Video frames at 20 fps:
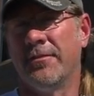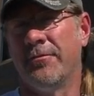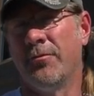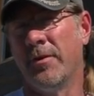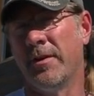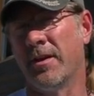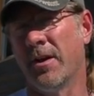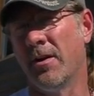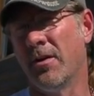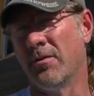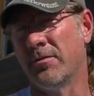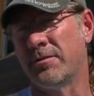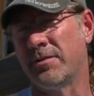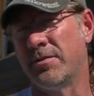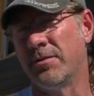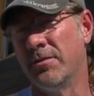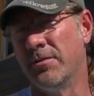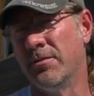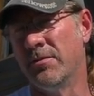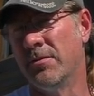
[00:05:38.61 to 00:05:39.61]
If we go
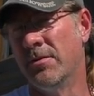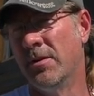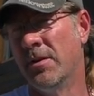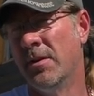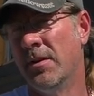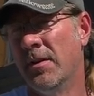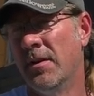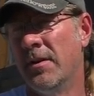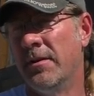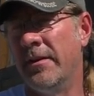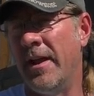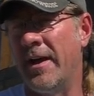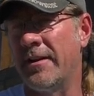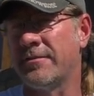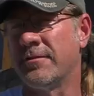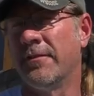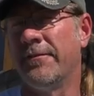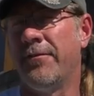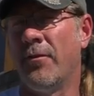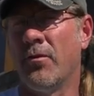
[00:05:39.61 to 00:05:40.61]
to
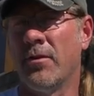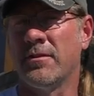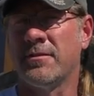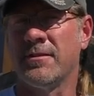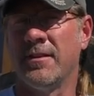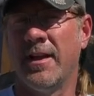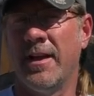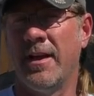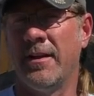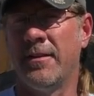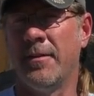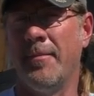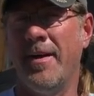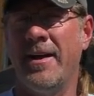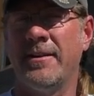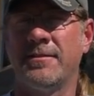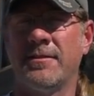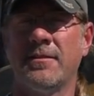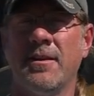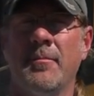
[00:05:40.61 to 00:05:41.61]
National Forest Land, the
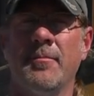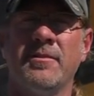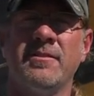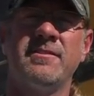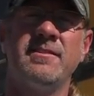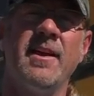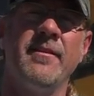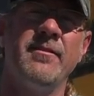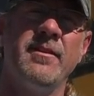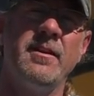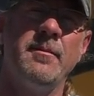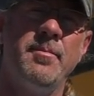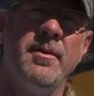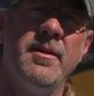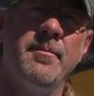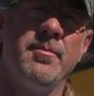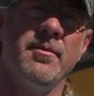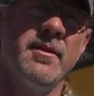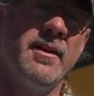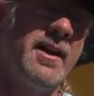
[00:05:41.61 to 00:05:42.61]
magic number is seventy
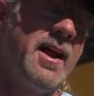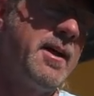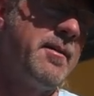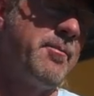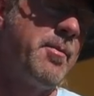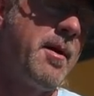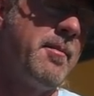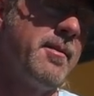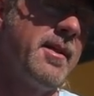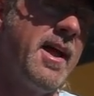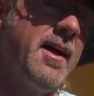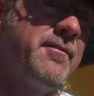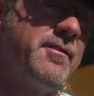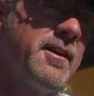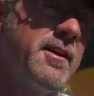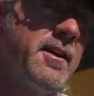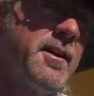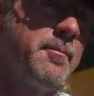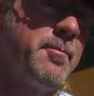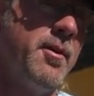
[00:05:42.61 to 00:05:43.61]
people, and I'd probably have to
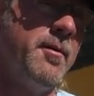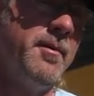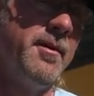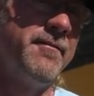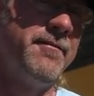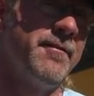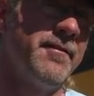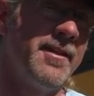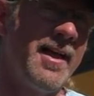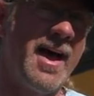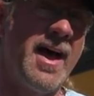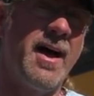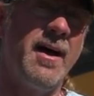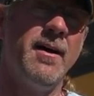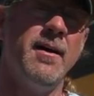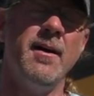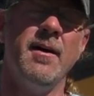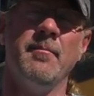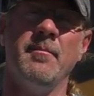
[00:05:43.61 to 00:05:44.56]
get a permit for that.